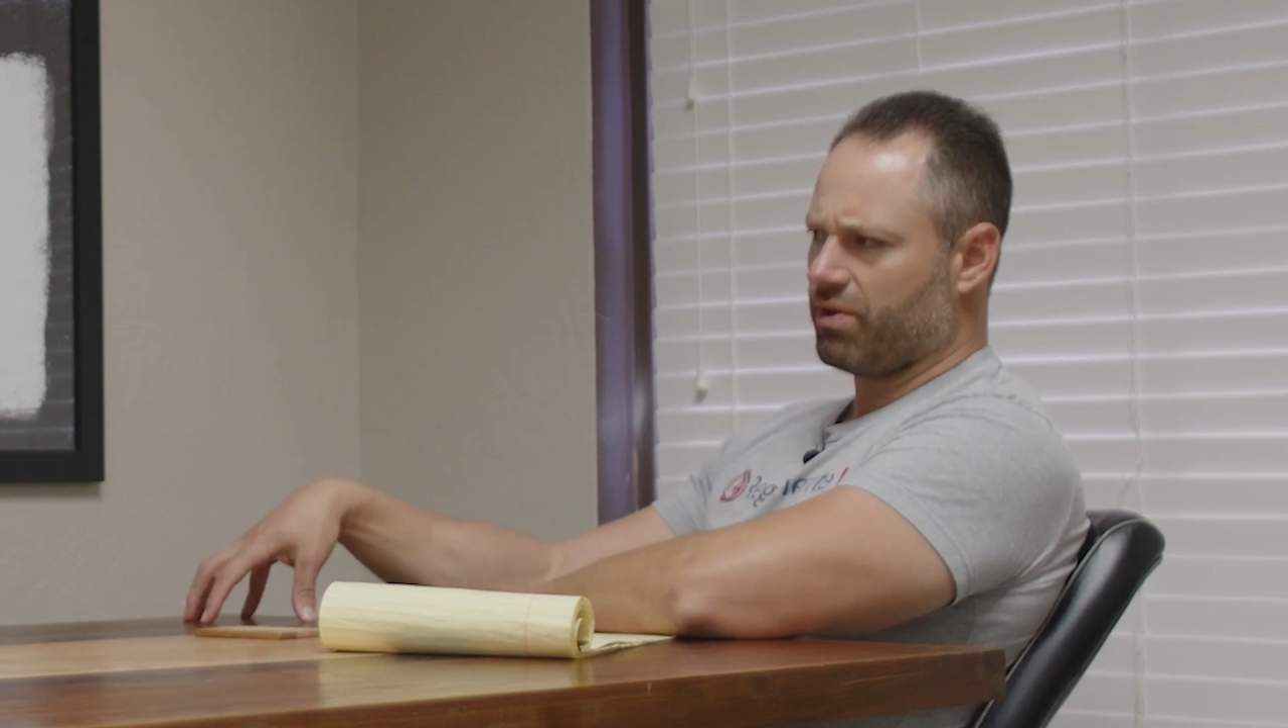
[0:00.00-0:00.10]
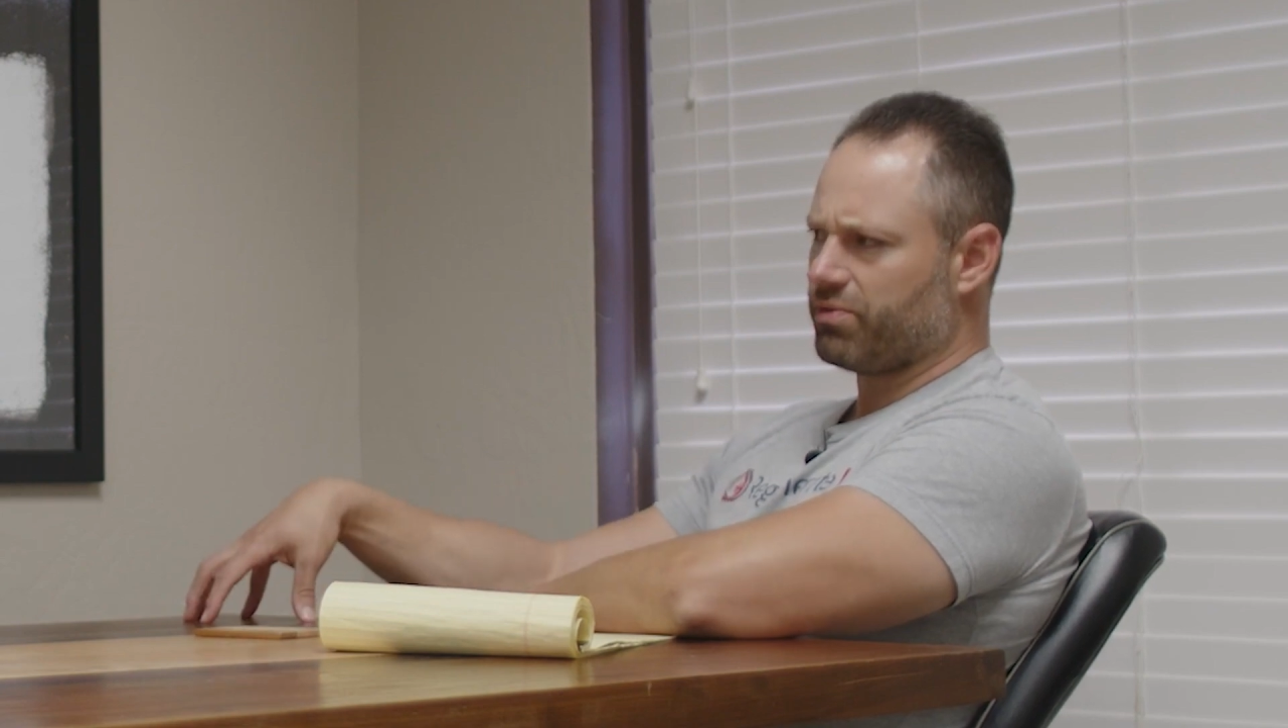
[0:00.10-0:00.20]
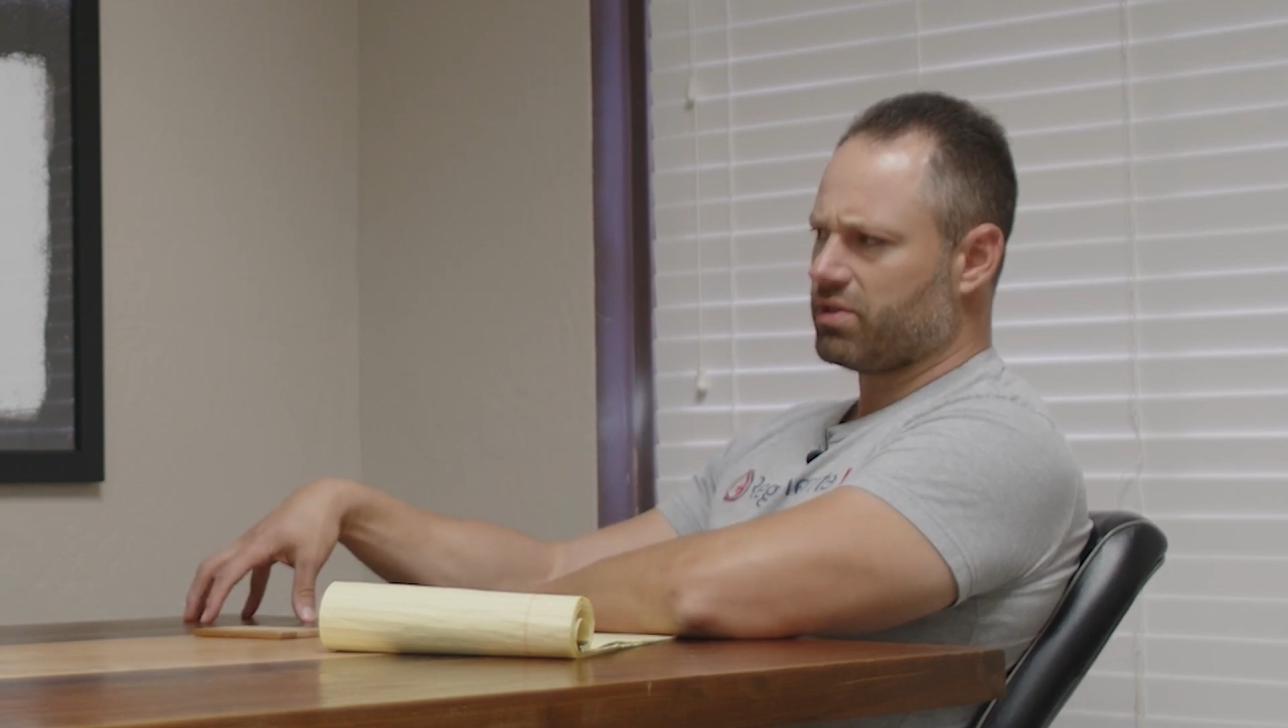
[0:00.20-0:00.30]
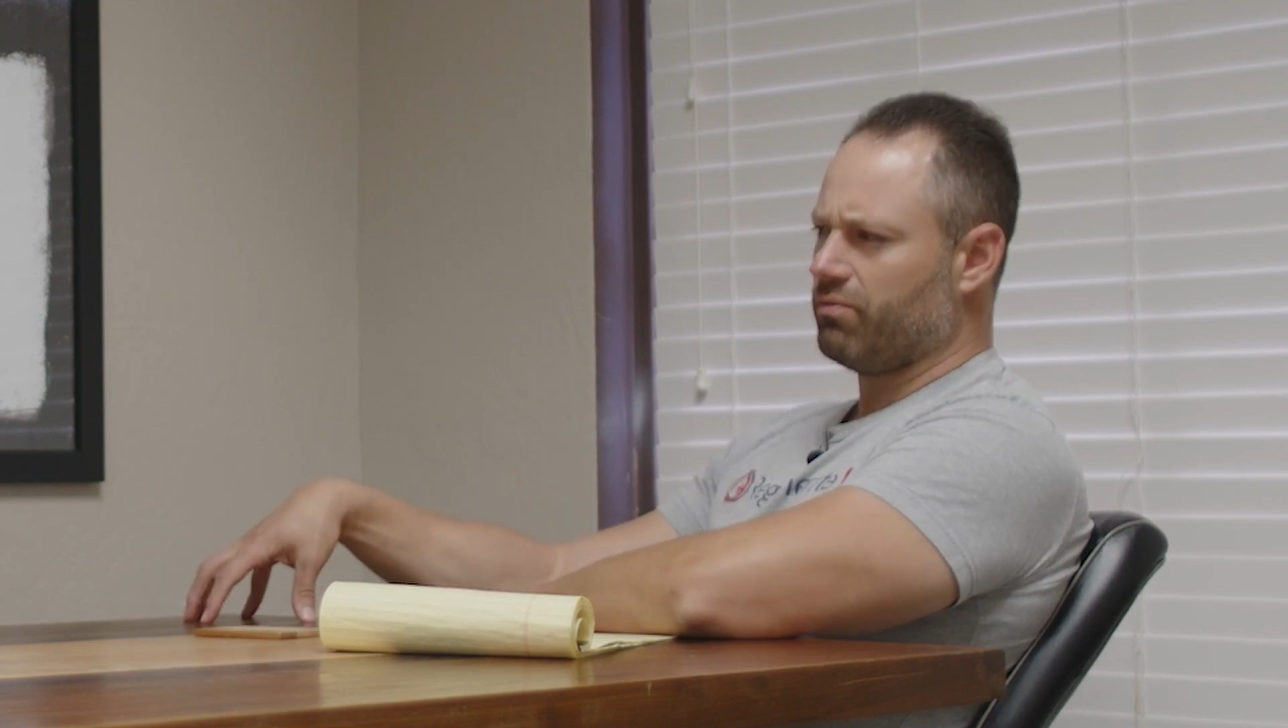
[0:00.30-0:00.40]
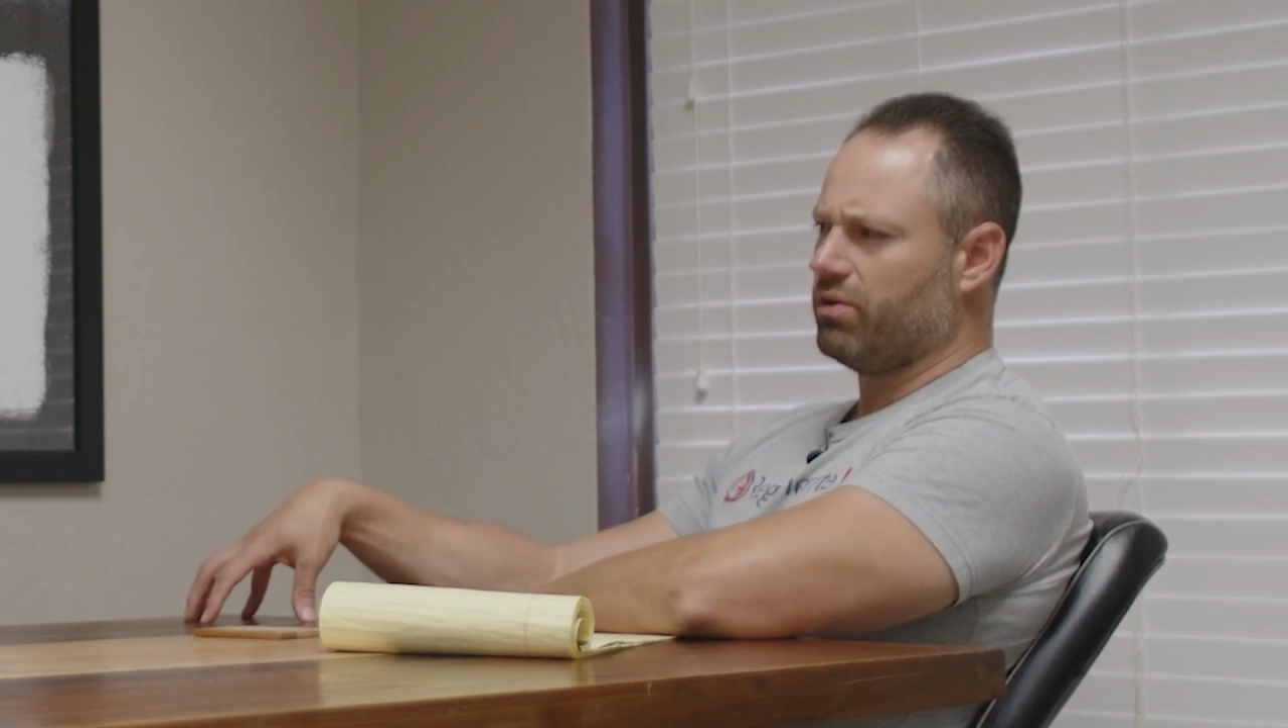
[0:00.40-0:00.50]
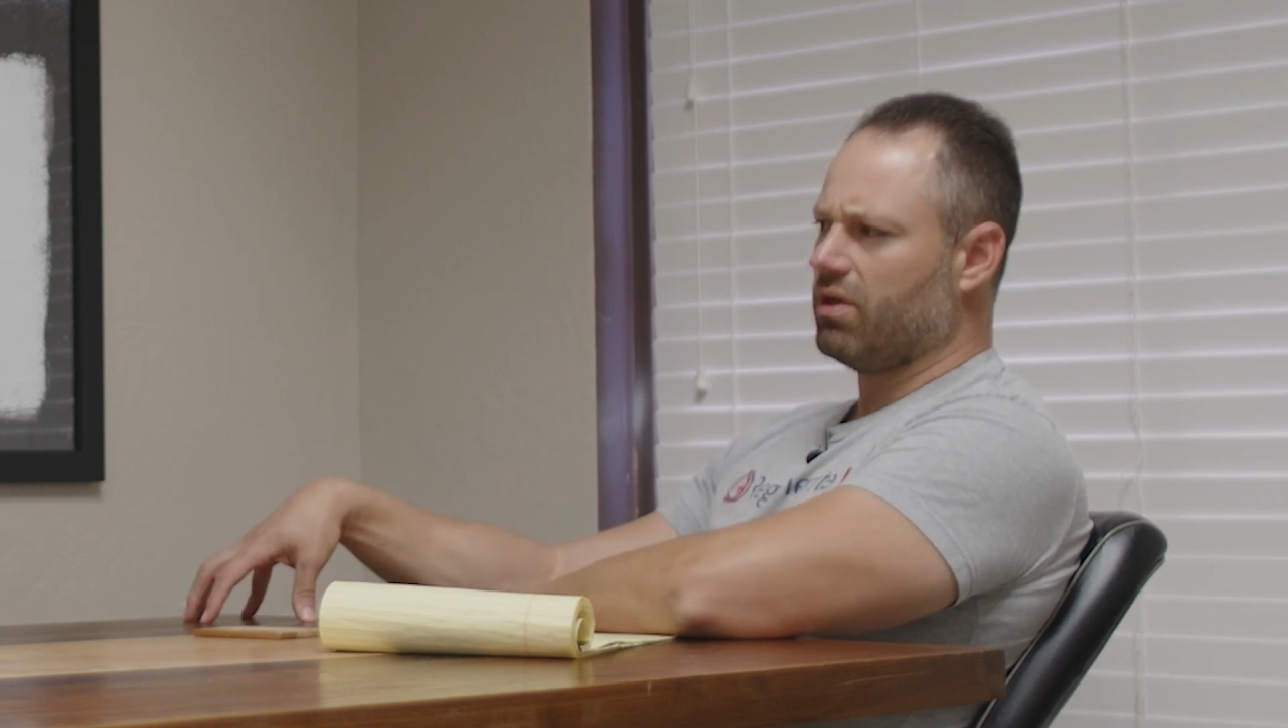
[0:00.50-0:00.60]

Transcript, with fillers: trip or something